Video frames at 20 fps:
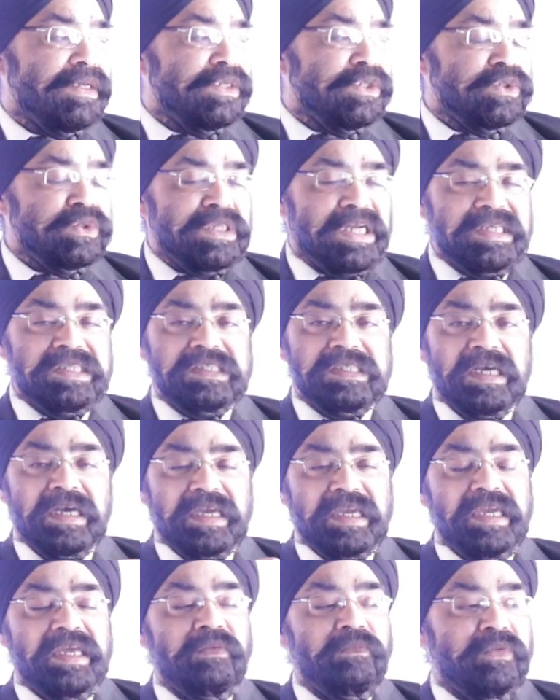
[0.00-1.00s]
So that's
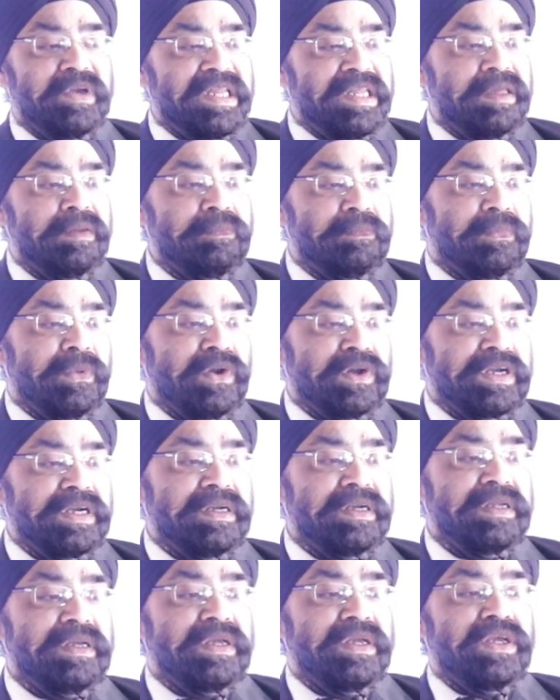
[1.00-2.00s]
again very
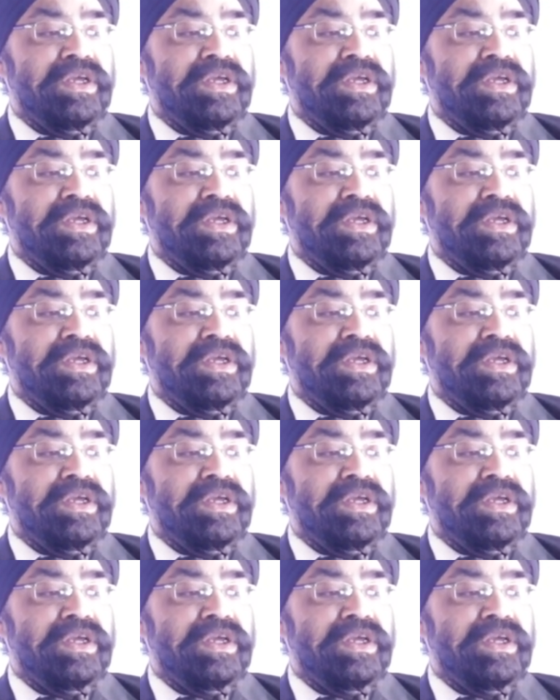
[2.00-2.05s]
important.